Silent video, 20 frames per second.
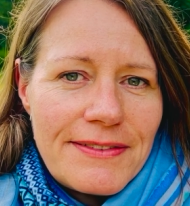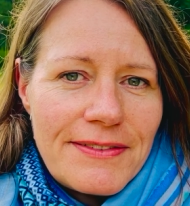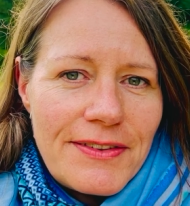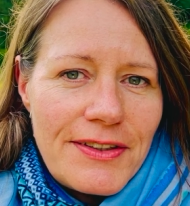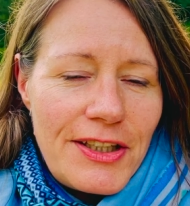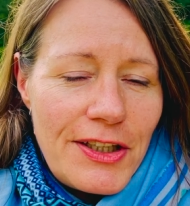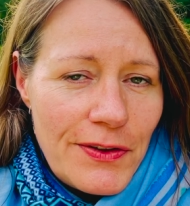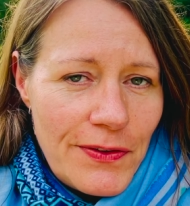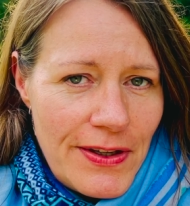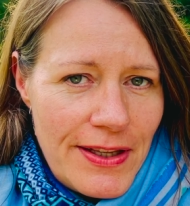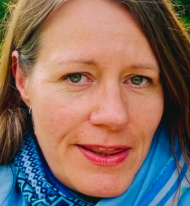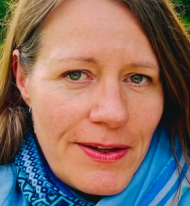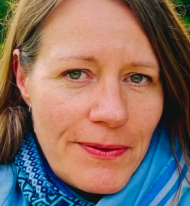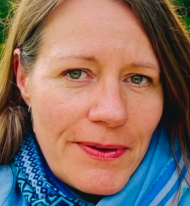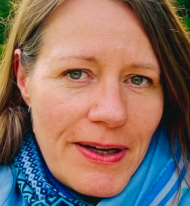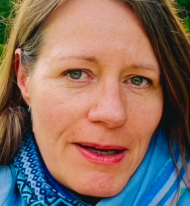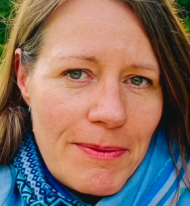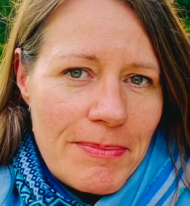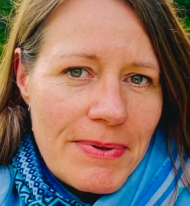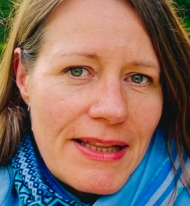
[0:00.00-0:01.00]
You're in the
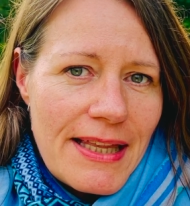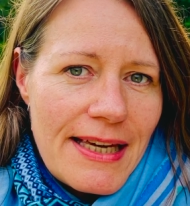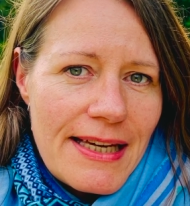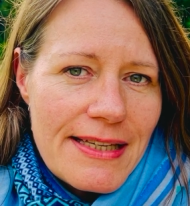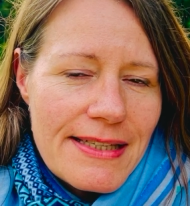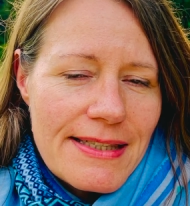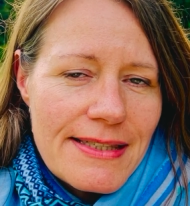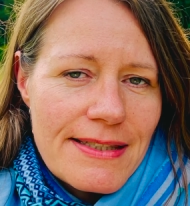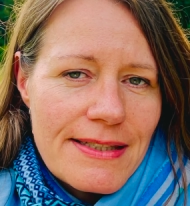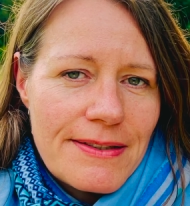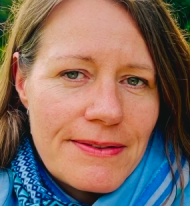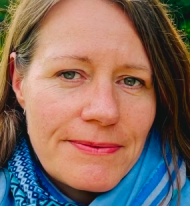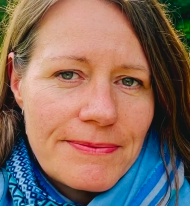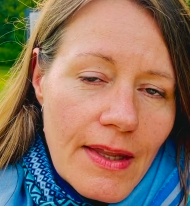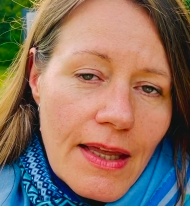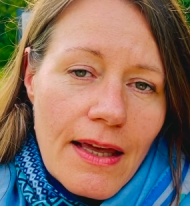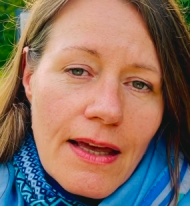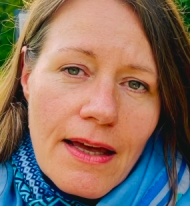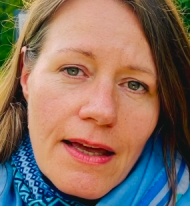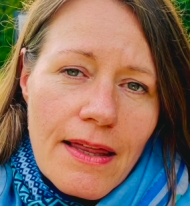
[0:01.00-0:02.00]
right place.
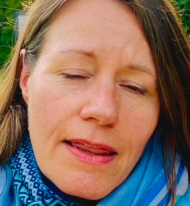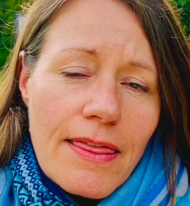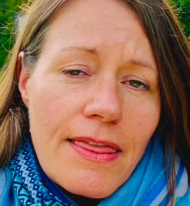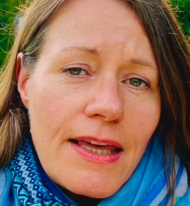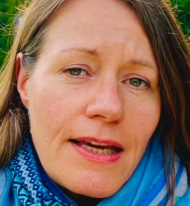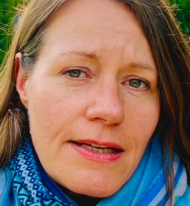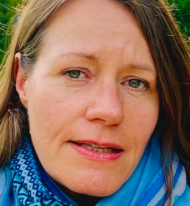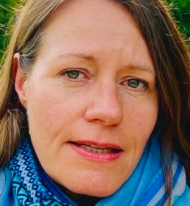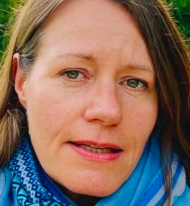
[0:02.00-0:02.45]
Things